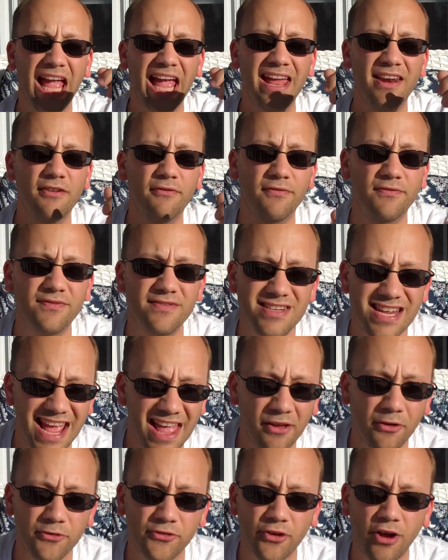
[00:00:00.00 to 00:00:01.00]
and
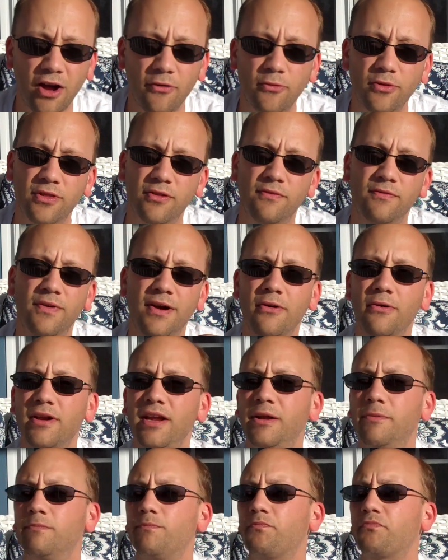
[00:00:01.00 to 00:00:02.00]
tails off with a
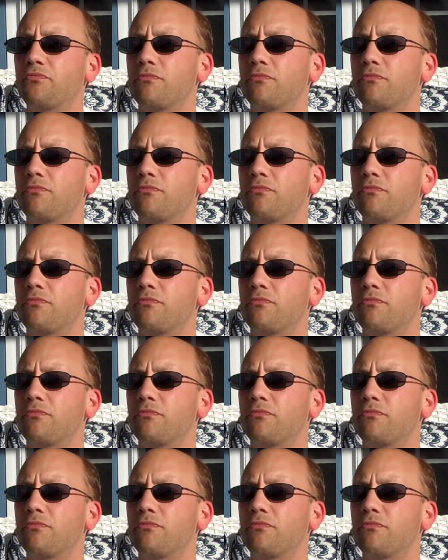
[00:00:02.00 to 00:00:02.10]
very